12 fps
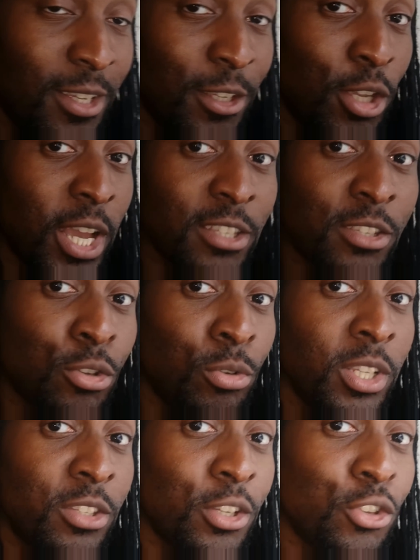You guys
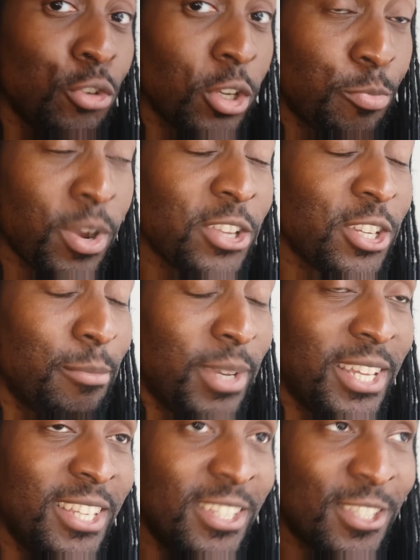tune into the George Project,
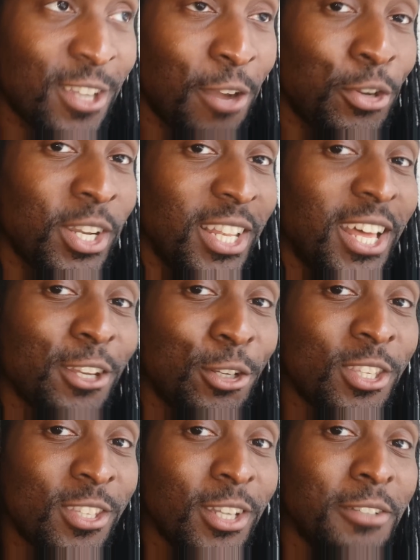man. He's covering a lot of
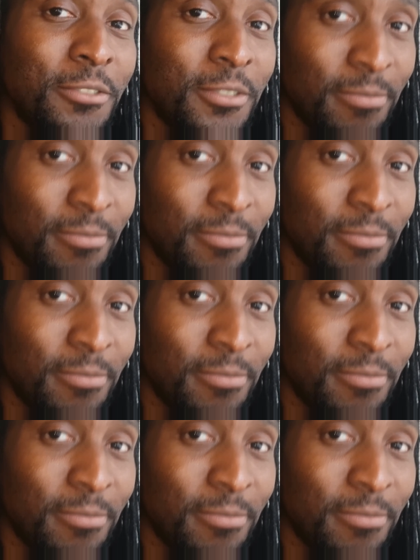good stuff.